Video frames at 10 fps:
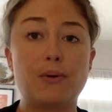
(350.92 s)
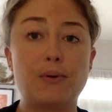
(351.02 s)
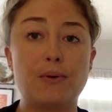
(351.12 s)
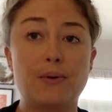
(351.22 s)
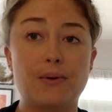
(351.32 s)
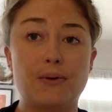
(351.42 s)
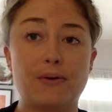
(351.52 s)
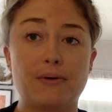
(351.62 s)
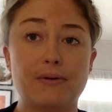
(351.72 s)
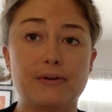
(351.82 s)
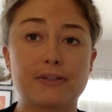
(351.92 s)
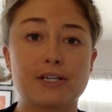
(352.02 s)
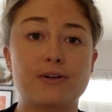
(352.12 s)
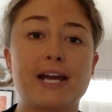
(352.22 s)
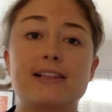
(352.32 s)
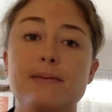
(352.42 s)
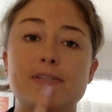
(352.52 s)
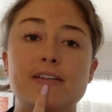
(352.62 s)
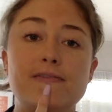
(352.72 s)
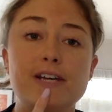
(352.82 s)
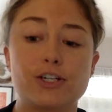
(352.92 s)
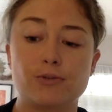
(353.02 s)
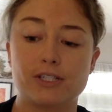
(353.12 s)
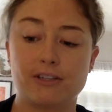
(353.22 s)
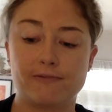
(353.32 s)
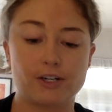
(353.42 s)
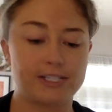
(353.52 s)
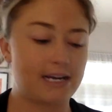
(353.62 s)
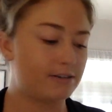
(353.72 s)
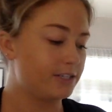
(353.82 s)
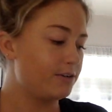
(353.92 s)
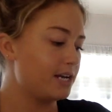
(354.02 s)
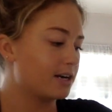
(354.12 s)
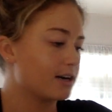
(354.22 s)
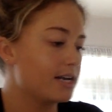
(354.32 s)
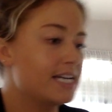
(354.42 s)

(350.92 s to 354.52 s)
Tadpoles. Okay, lips the fish. What's the first sound you hear?